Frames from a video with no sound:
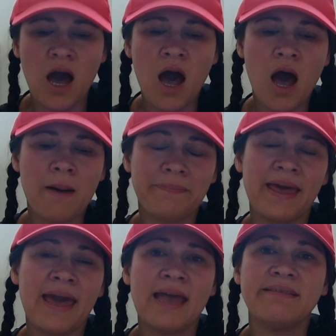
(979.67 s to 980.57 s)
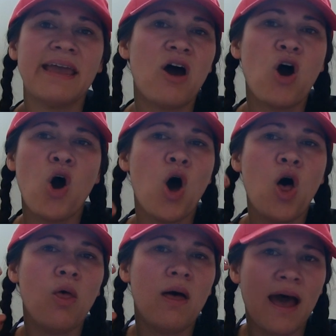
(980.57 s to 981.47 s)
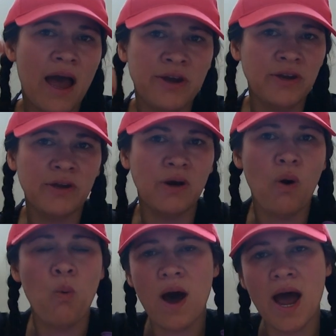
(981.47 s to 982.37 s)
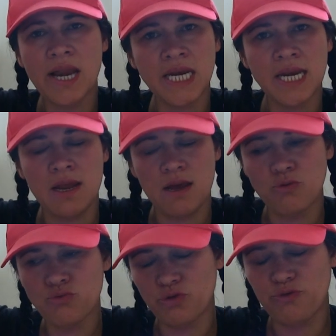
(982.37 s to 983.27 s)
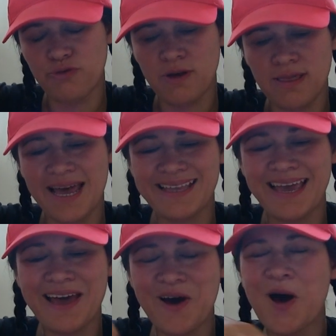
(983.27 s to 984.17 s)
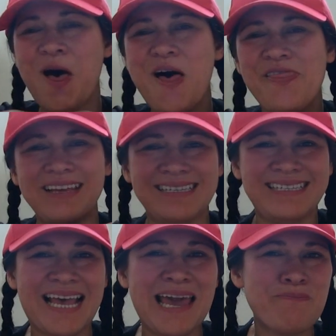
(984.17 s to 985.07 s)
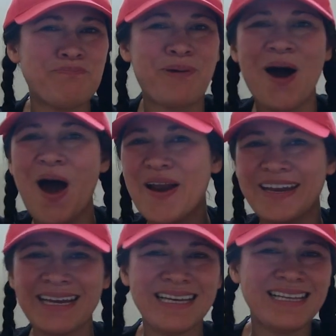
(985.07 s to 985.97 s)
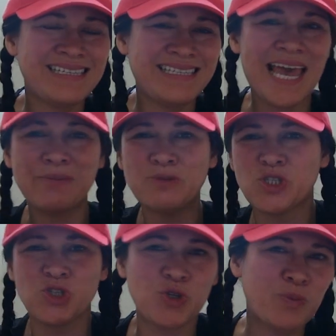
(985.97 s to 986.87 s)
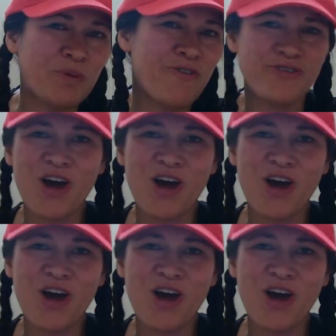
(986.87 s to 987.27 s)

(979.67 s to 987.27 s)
they are all under one roof. Like, they are on the same pot, the same soup of